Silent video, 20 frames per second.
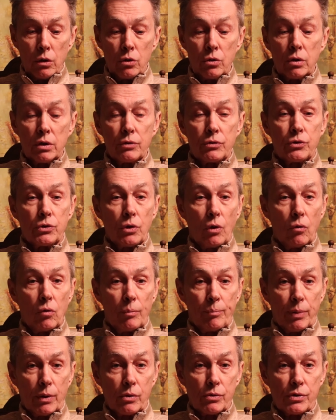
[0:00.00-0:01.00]
you could
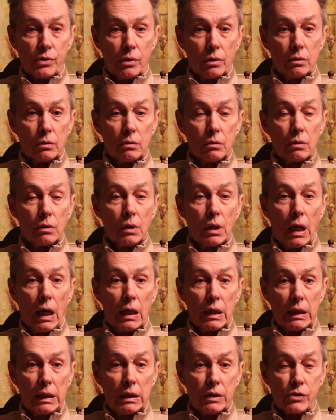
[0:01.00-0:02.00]
show a person
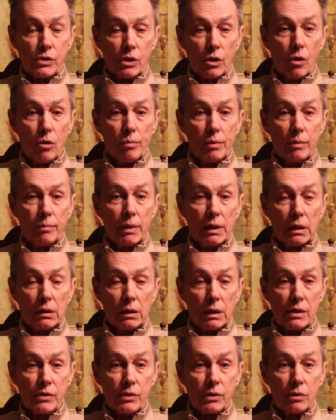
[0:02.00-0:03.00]
how to get sober, but
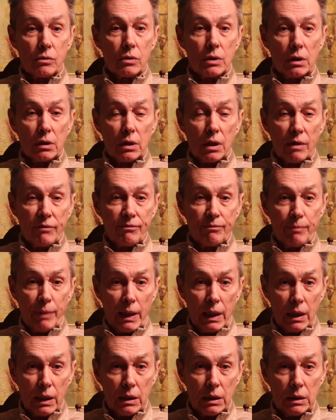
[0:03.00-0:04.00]
unless they're in enough
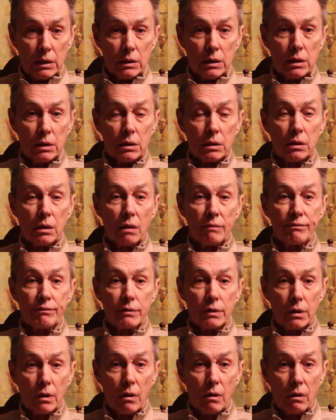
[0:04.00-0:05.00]
pain and
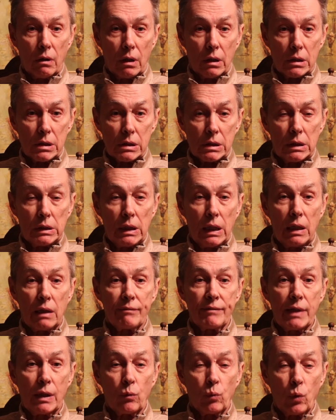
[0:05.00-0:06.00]
enough loss and they
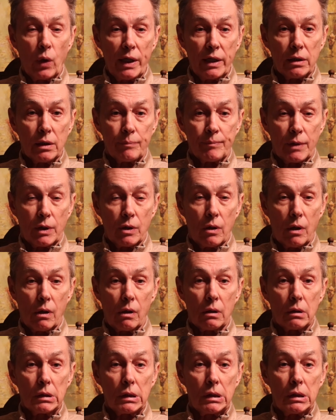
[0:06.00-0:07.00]
have that wake-up
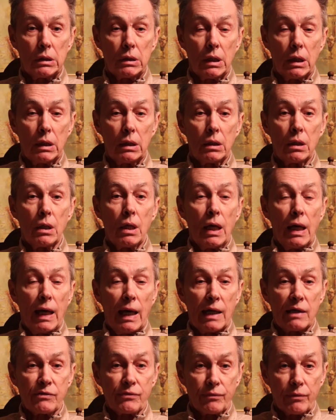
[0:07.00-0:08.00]
call and they
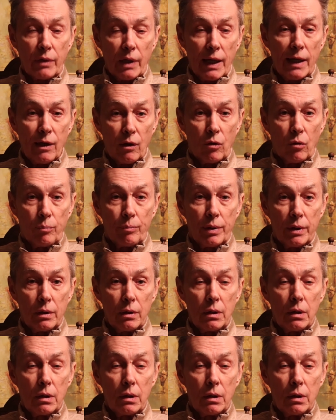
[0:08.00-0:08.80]
ask for help,